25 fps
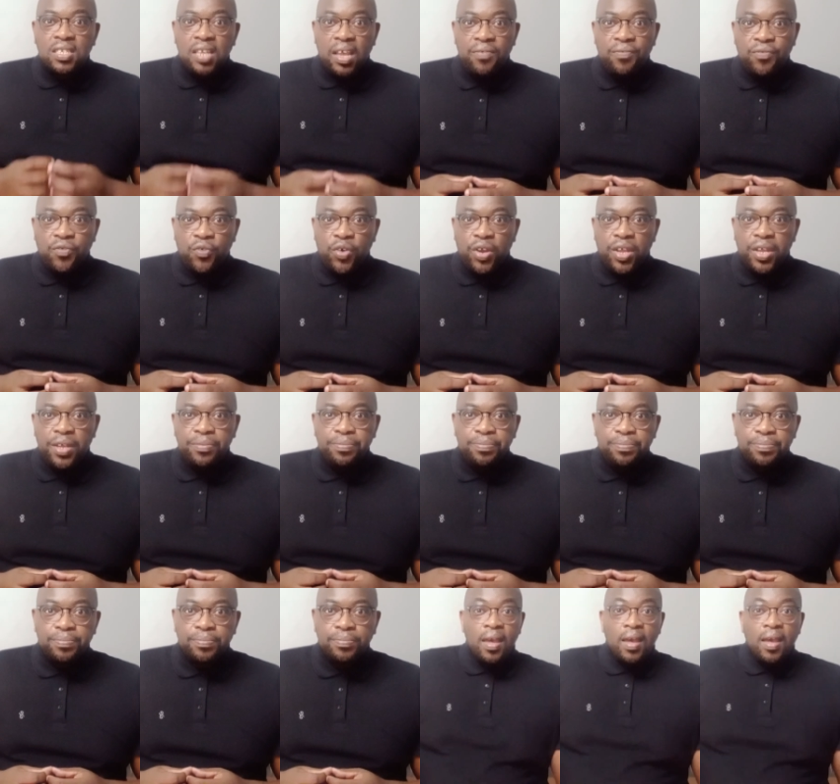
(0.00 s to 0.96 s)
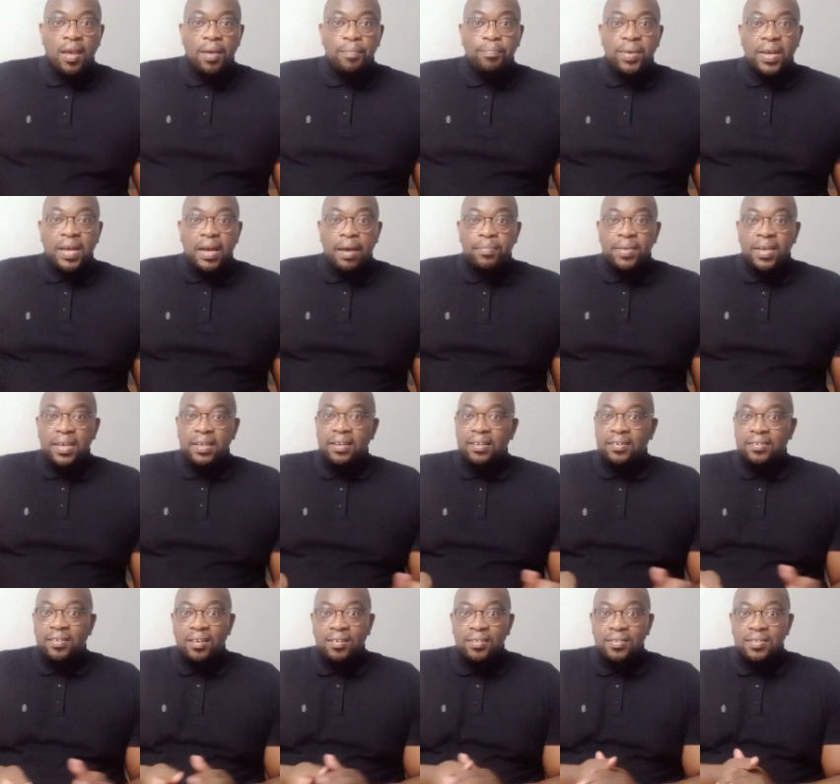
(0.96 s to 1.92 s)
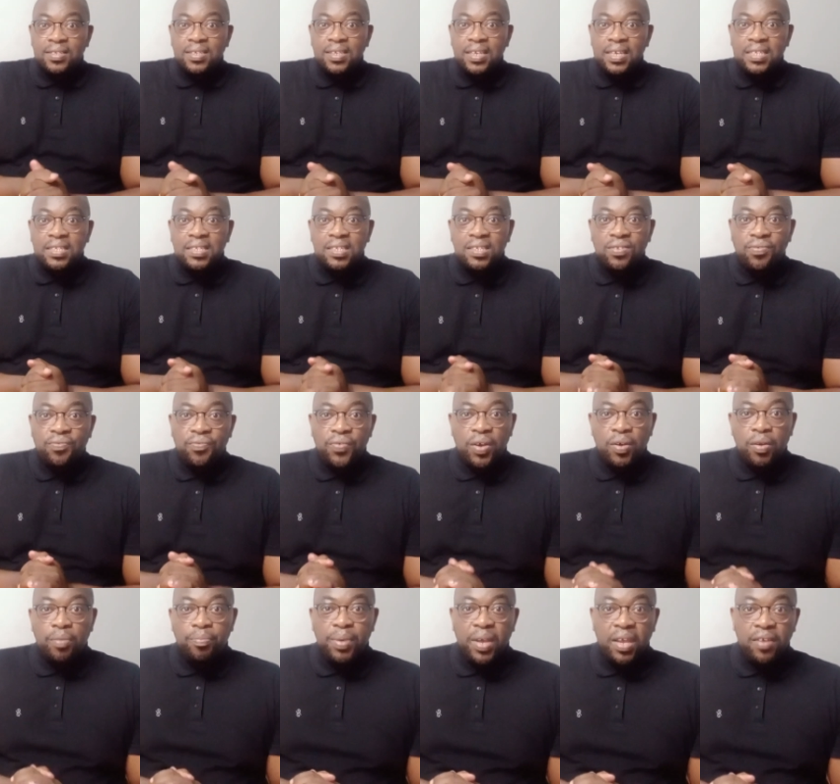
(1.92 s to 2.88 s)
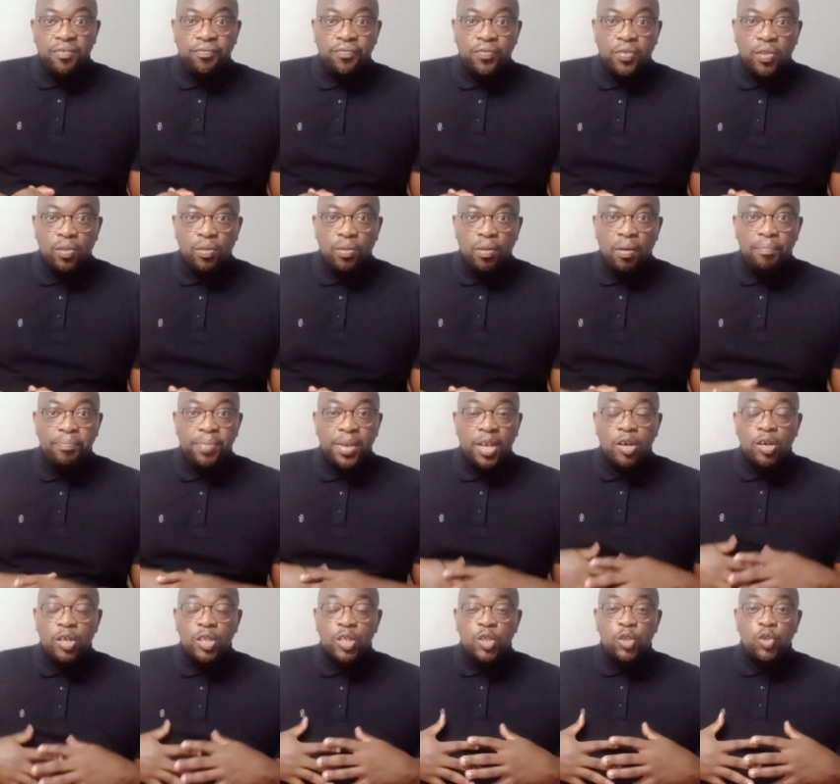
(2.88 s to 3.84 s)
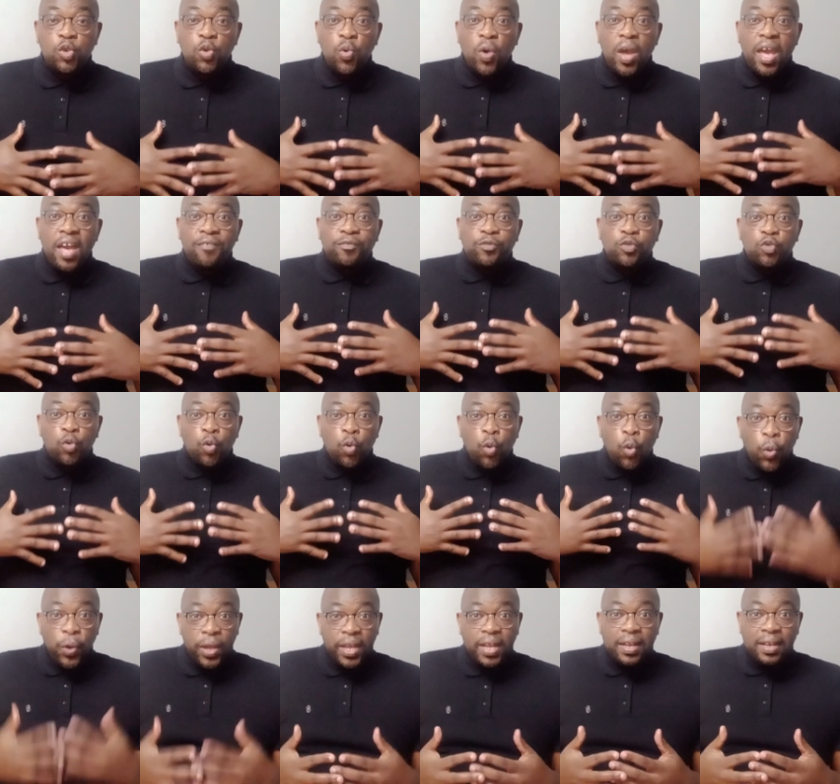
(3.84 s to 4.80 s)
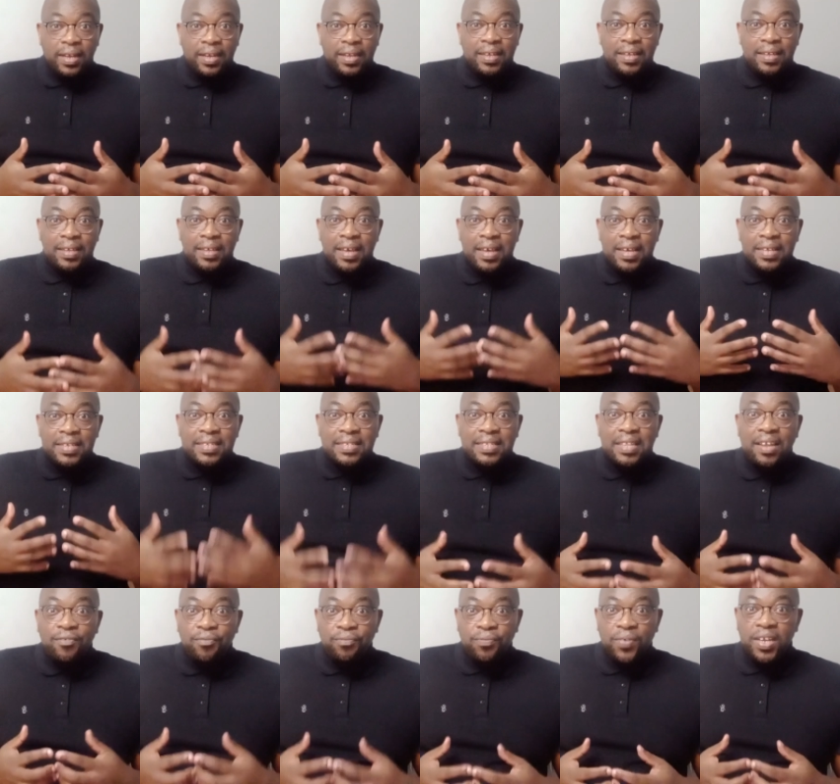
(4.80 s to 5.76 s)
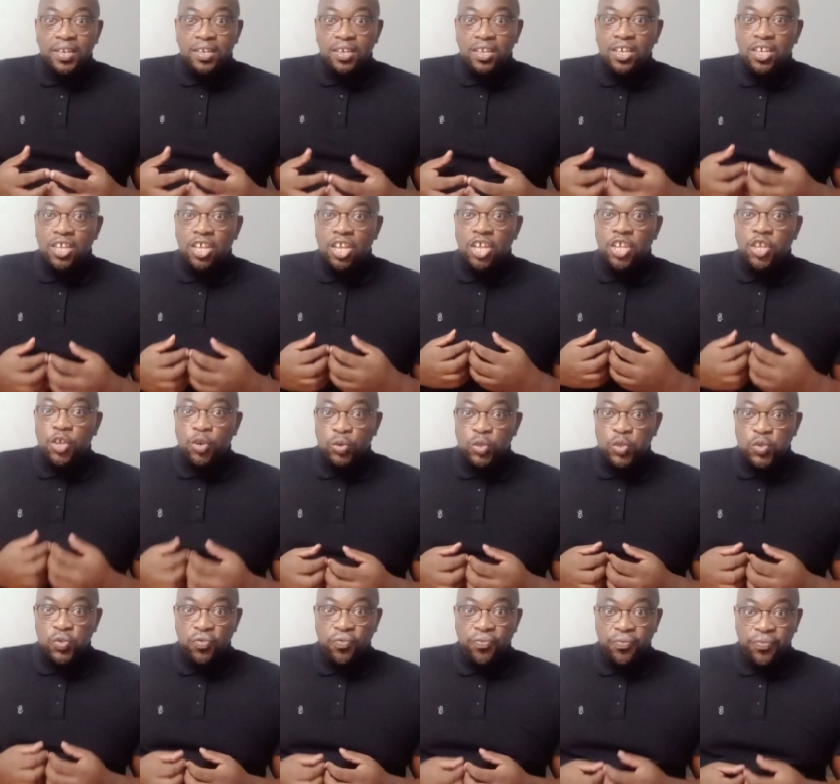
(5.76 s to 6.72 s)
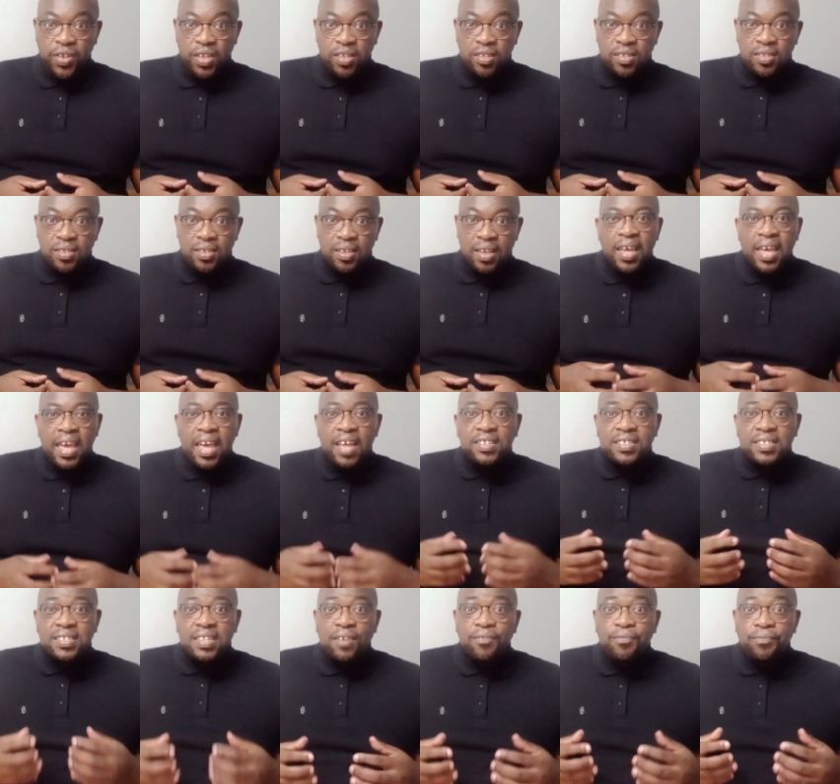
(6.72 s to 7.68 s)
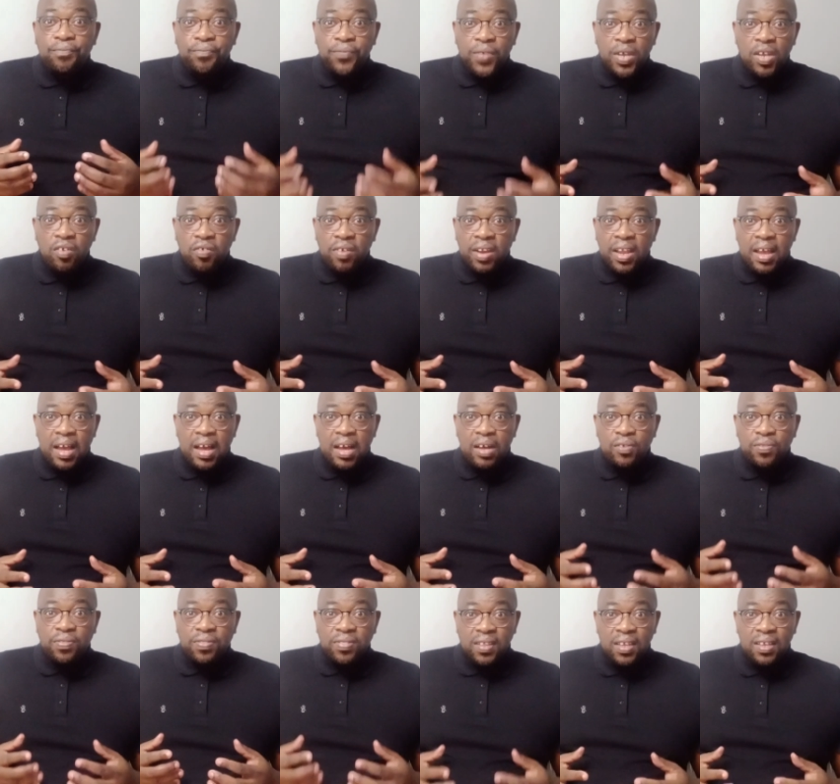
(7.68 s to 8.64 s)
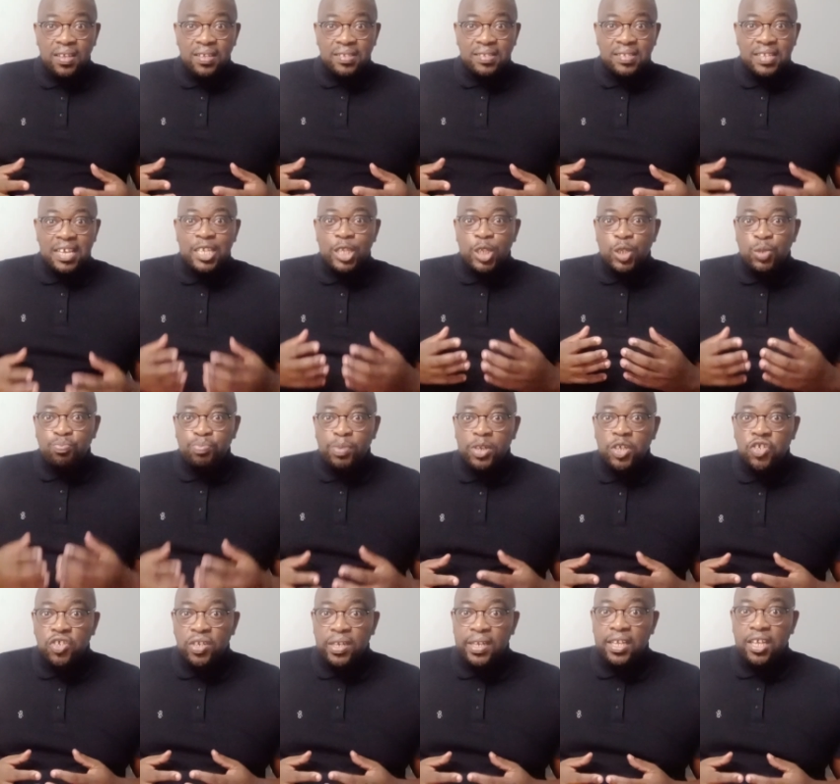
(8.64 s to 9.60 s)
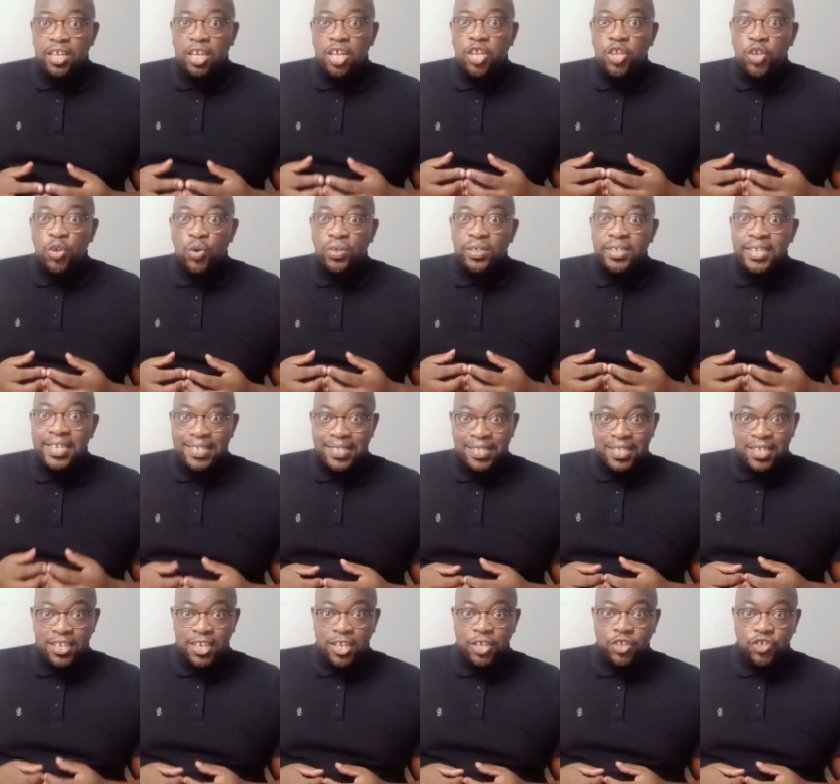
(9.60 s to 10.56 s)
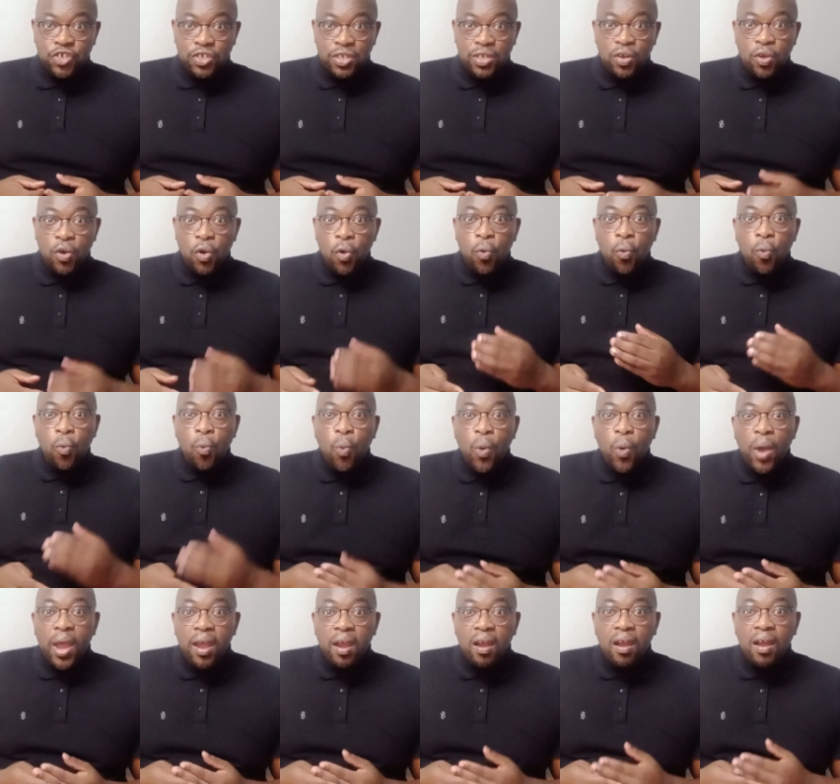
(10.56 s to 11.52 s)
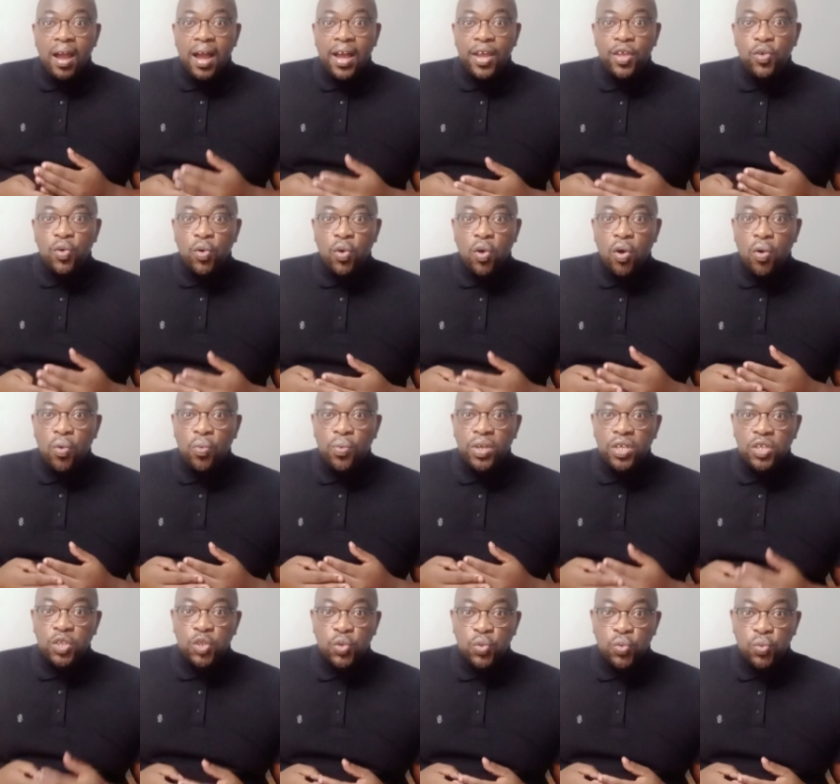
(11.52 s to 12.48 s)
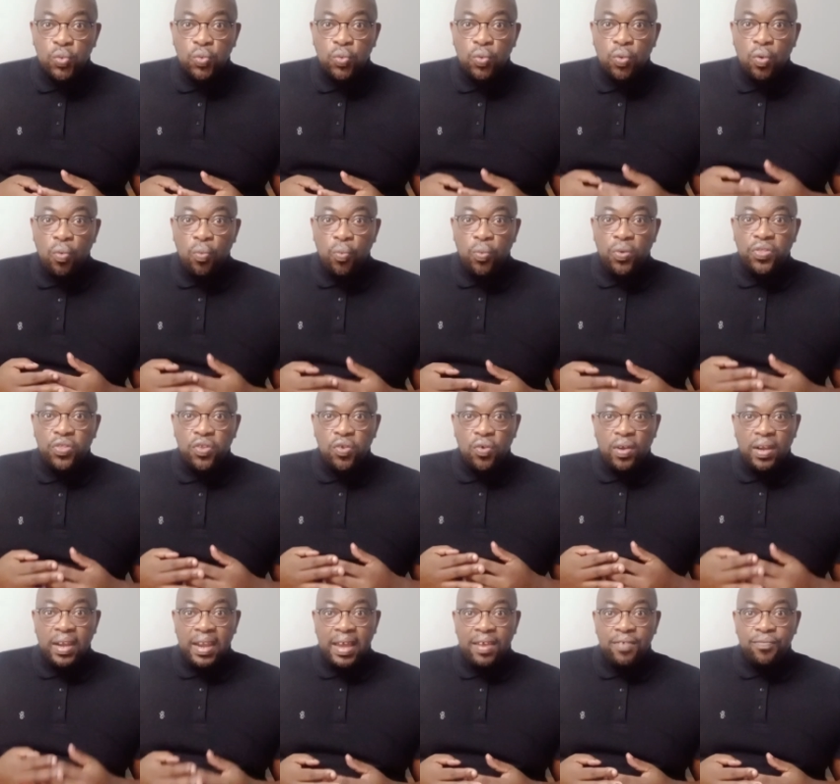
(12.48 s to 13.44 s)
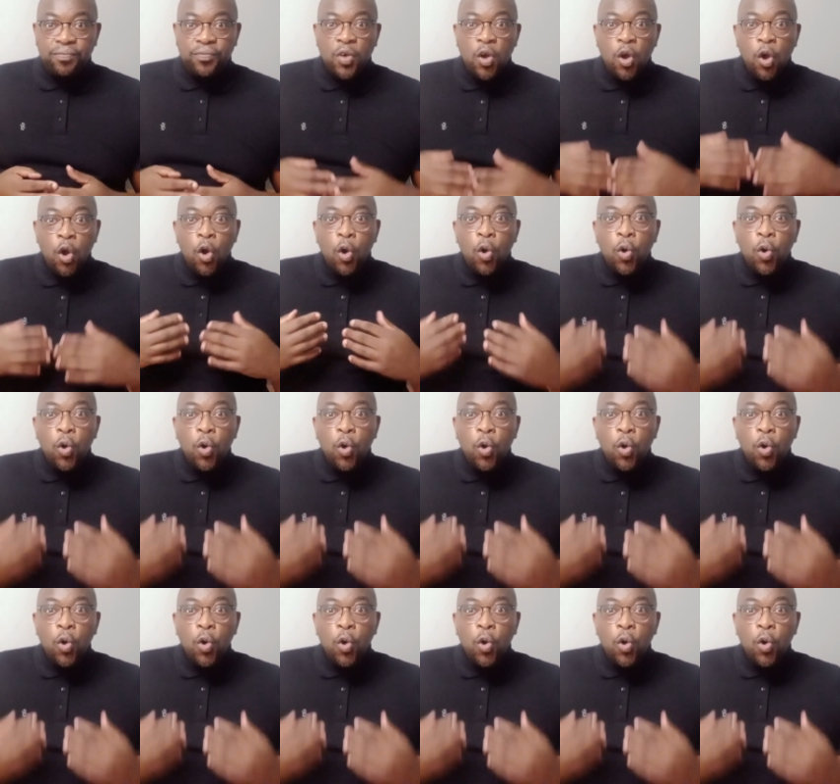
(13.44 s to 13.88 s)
savory. Becoming an adult, it is very painful because you have to quickly start finding your two feet and start figuring out things, especially your destination. Where are you going to with your life?